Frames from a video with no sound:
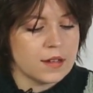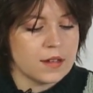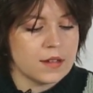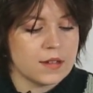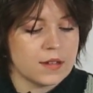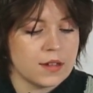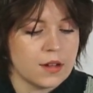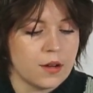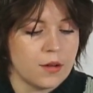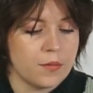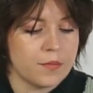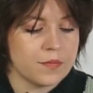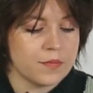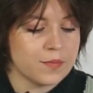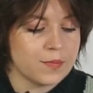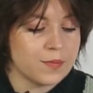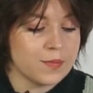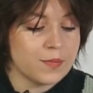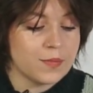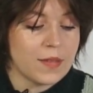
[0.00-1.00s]
So
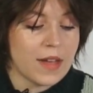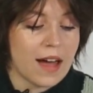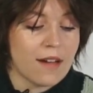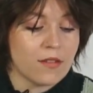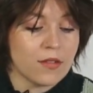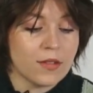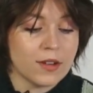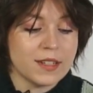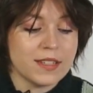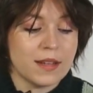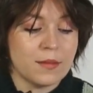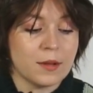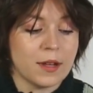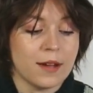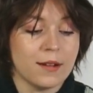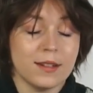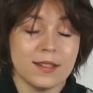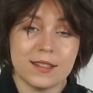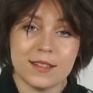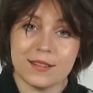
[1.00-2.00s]
half of our seam
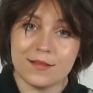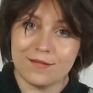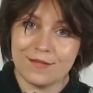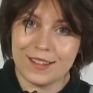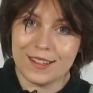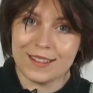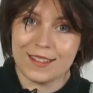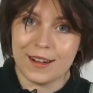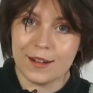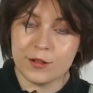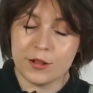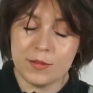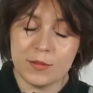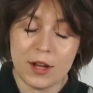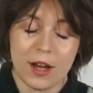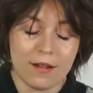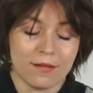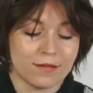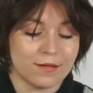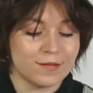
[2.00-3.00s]
allowance is now trimmed
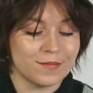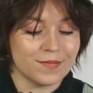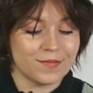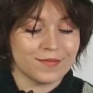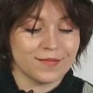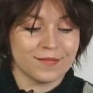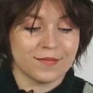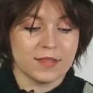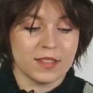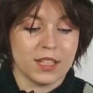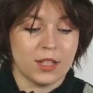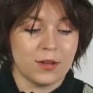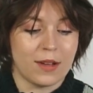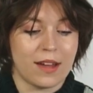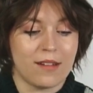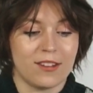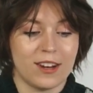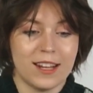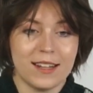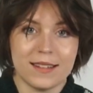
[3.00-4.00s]
off. And you'll
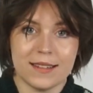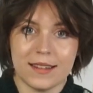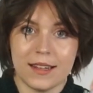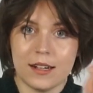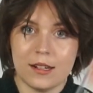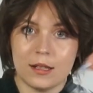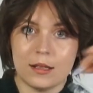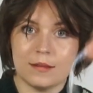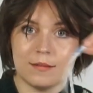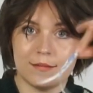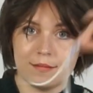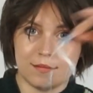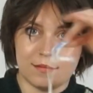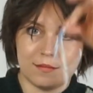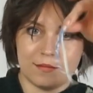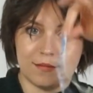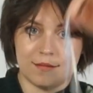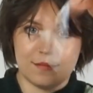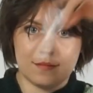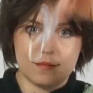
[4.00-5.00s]
have a nice little
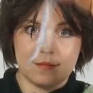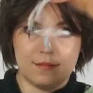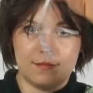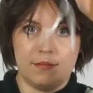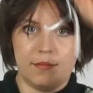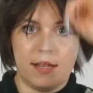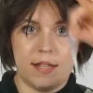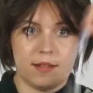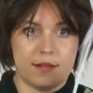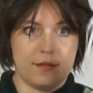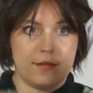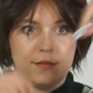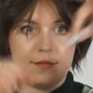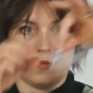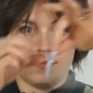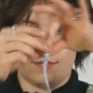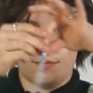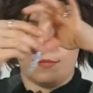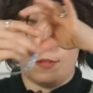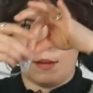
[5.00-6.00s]
piece of
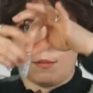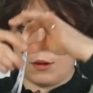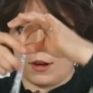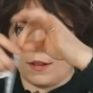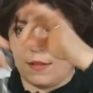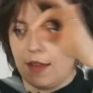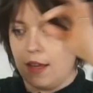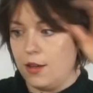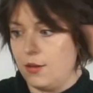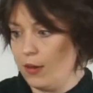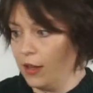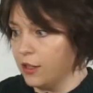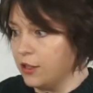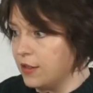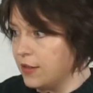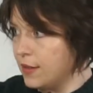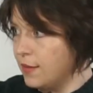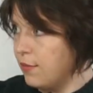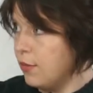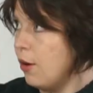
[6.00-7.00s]
fabric that you can
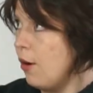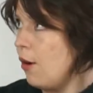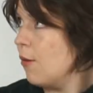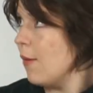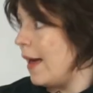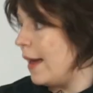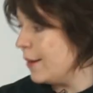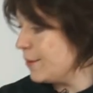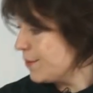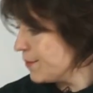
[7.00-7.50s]
just throw away.